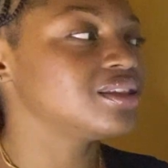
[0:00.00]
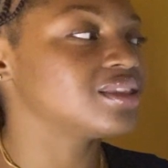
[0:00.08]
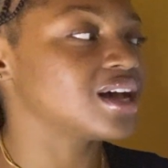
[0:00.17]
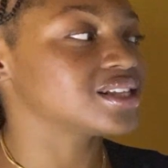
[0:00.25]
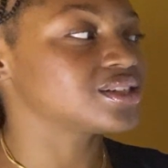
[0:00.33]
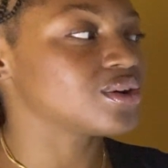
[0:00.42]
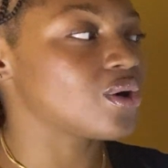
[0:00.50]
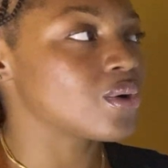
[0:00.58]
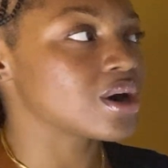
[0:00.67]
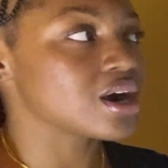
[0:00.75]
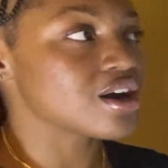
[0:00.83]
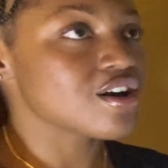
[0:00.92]
that
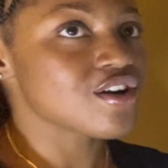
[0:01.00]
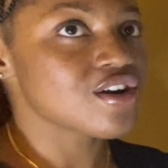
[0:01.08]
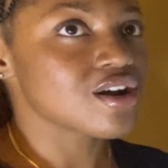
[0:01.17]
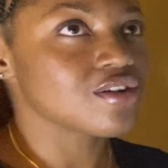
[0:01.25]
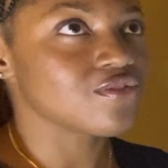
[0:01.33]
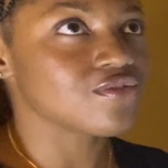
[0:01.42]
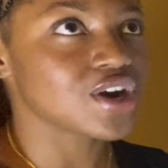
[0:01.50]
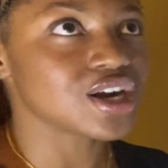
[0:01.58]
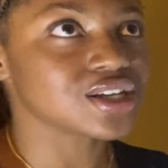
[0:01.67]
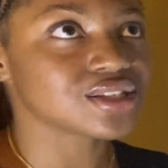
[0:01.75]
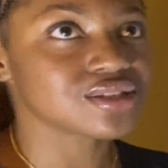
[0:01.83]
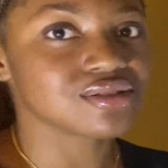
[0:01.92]
the
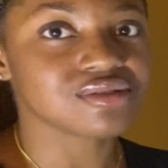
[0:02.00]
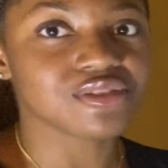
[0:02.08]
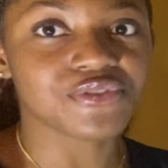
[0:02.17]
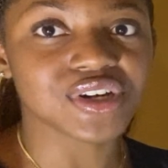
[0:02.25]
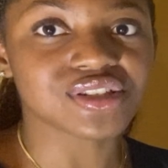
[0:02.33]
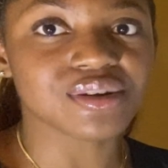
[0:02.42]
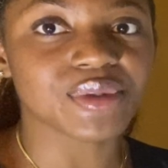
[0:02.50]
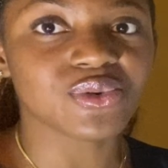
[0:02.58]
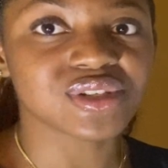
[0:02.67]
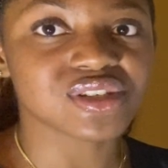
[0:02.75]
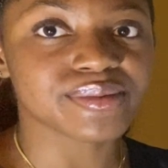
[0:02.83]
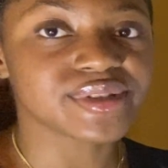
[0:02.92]
first number we
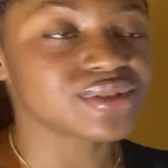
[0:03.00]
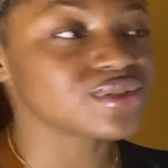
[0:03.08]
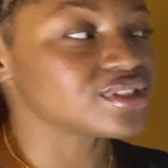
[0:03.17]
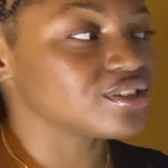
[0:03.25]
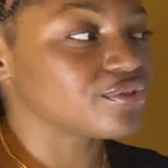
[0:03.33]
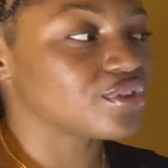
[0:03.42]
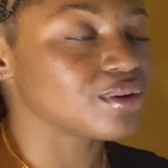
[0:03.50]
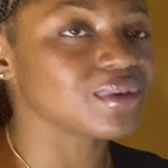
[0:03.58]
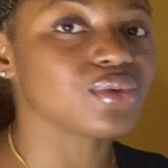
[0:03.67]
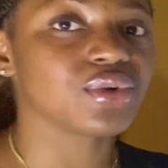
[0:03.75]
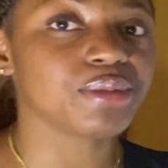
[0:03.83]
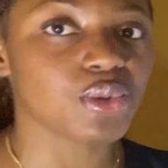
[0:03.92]
substitute in the formula
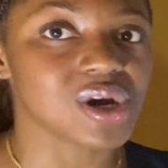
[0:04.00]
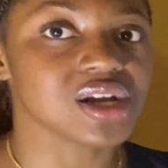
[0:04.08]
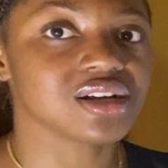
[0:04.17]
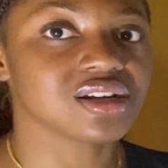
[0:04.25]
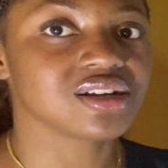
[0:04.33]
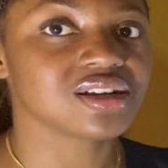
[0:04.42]
would be 1.